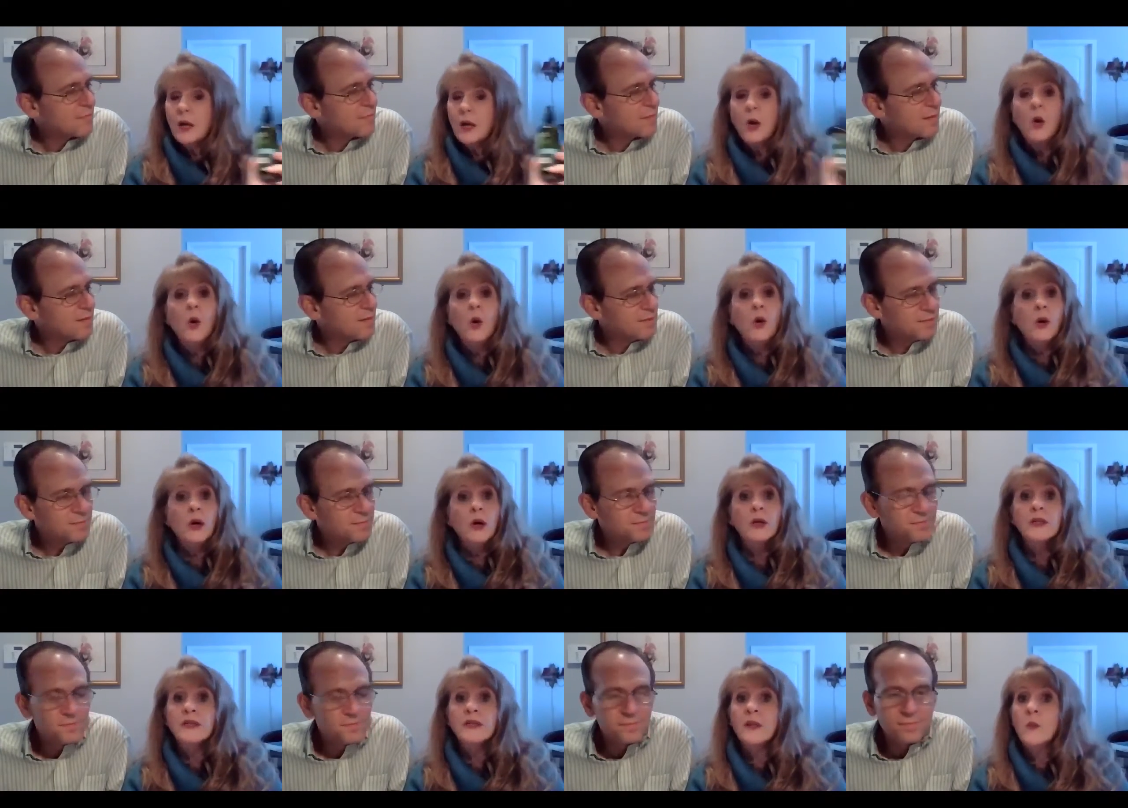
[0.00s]

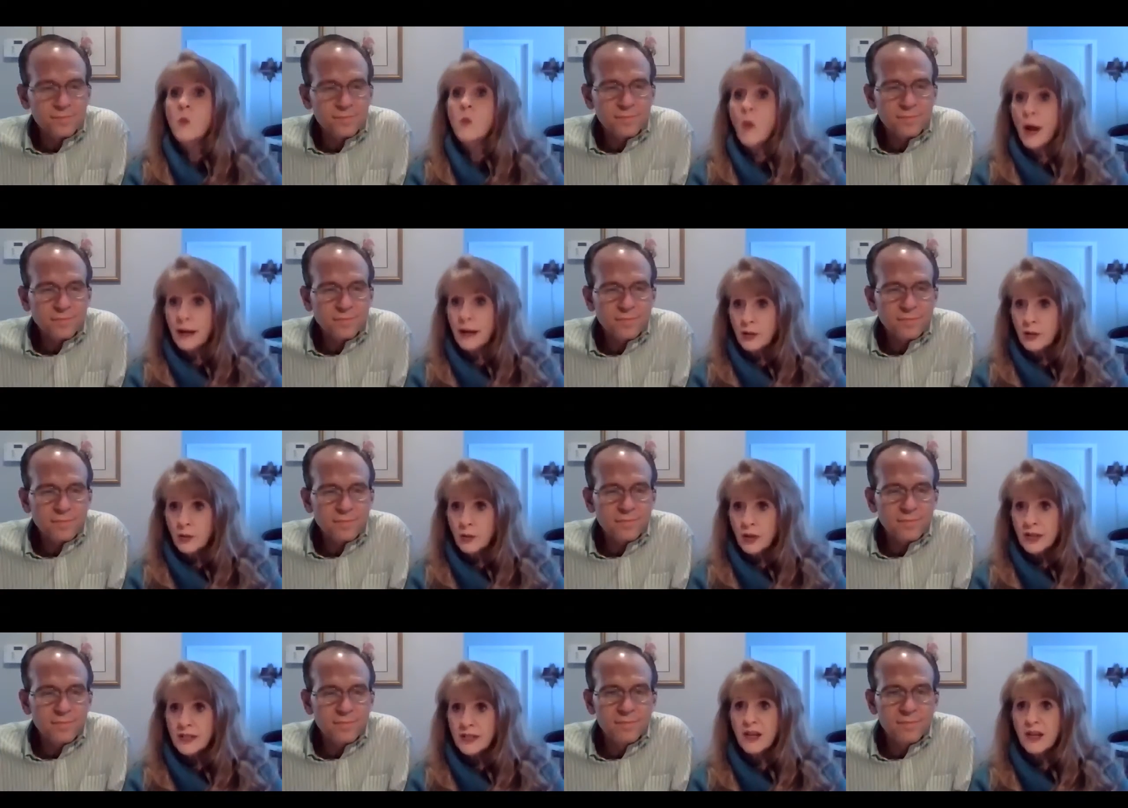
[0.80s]
Speaker 1: or some white
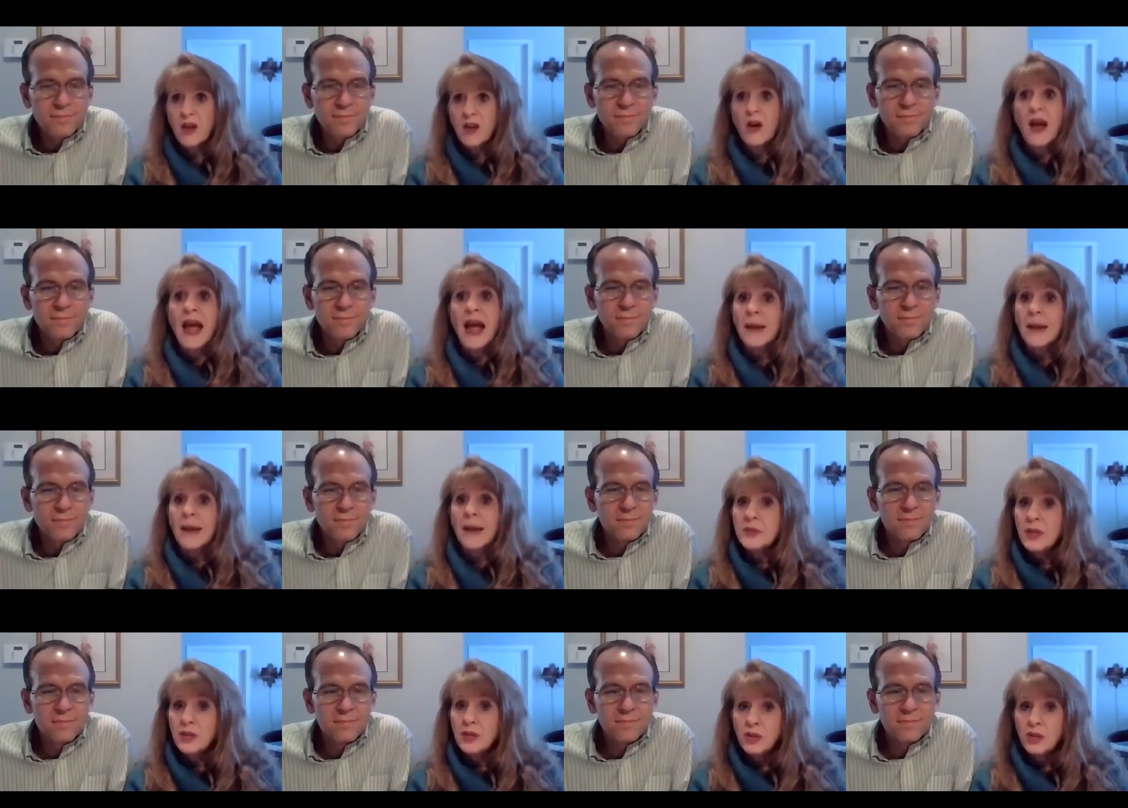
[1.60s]
noise. There are
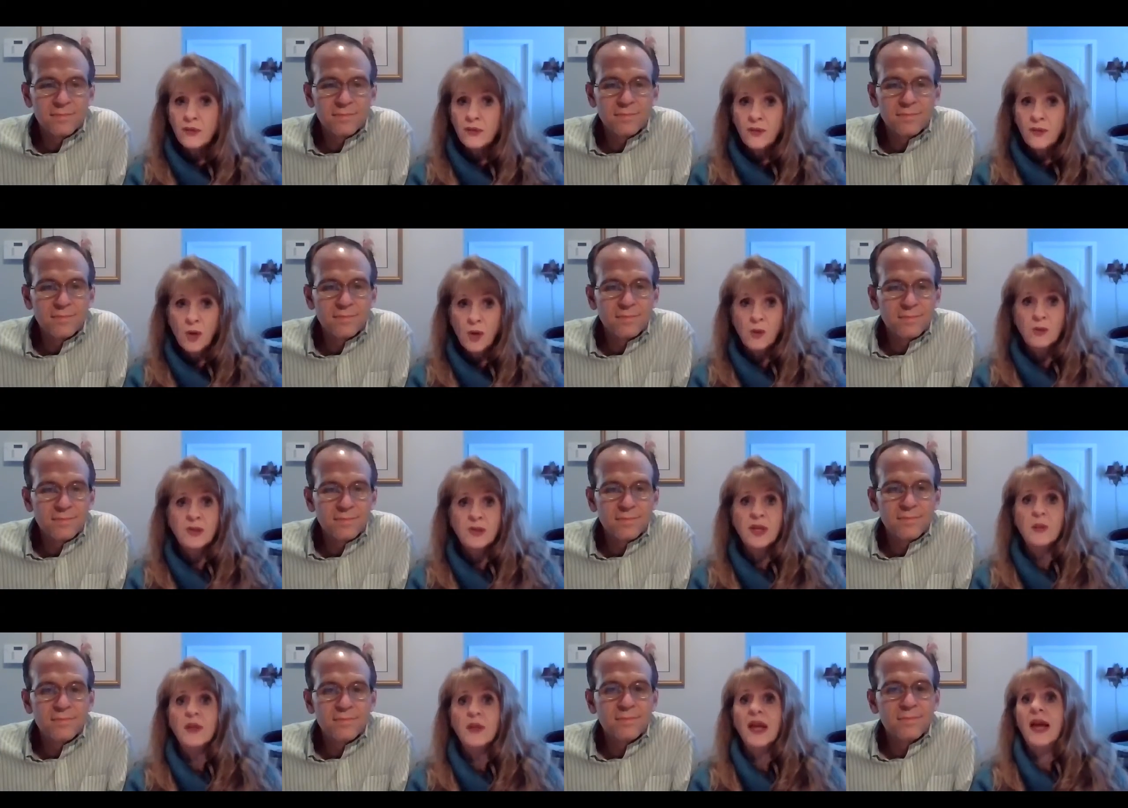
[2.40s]
apps on your phone
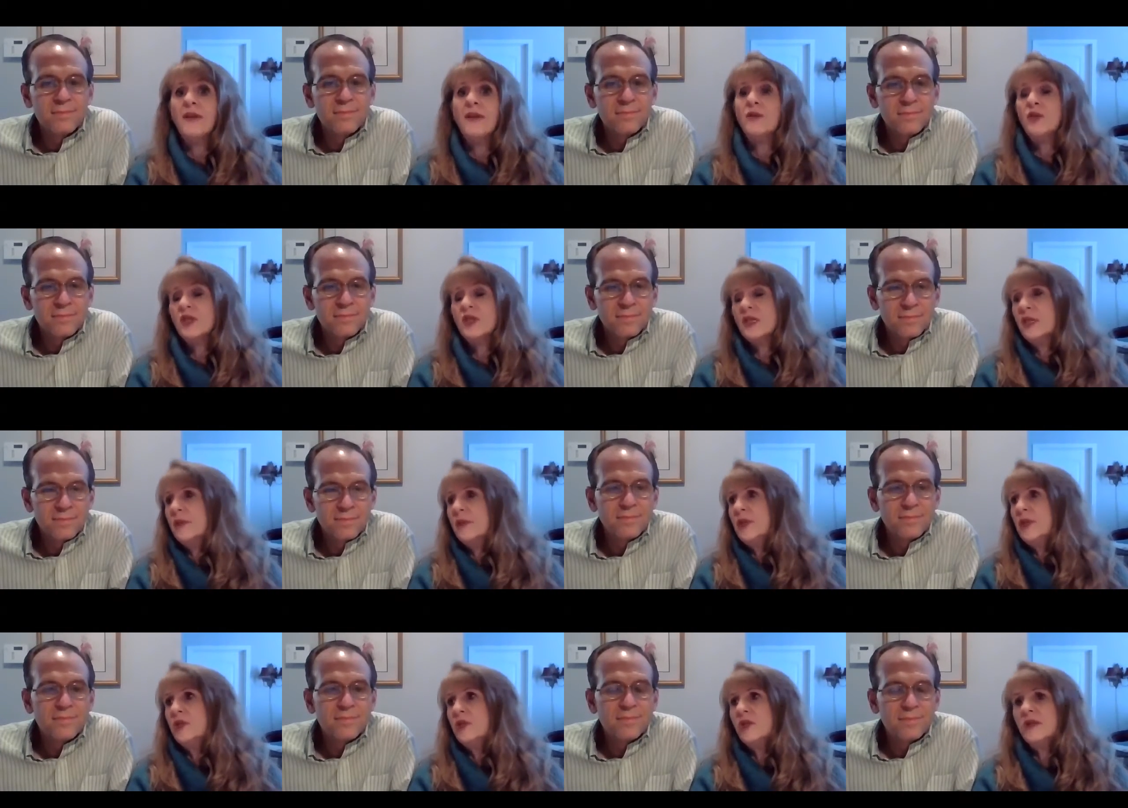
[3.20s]
that will have you
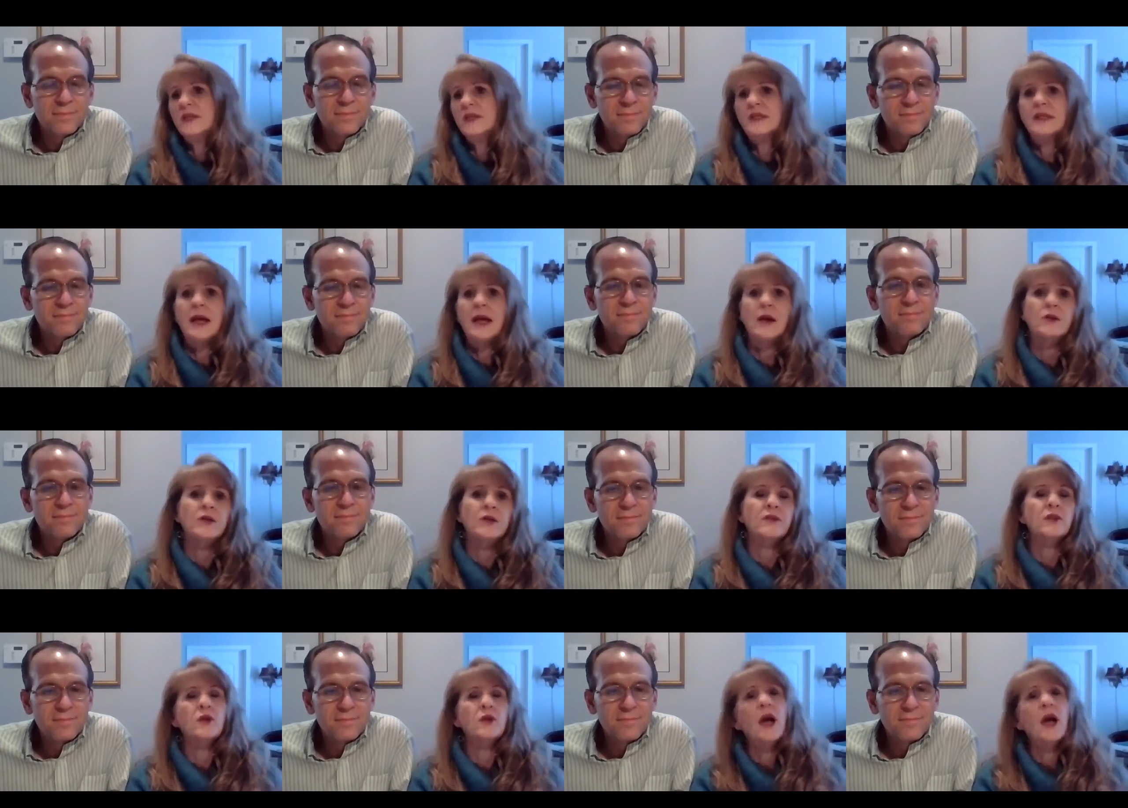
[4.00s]
sleeping to the sound of